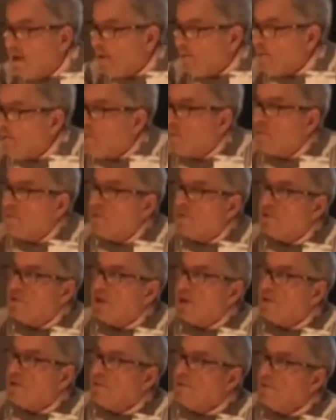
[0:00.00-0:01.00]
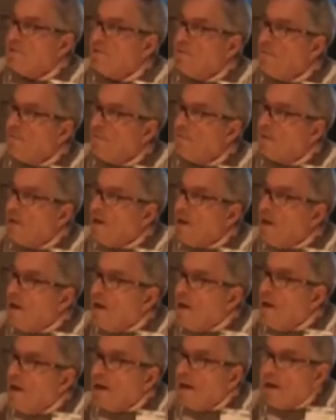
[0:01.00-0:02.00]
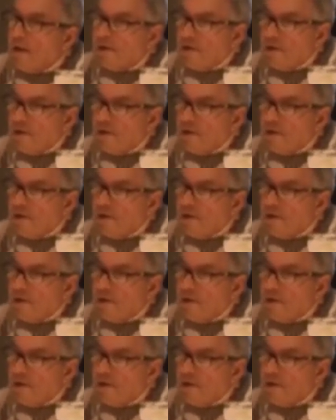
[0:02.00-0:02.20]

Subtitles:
not prove decisive. And I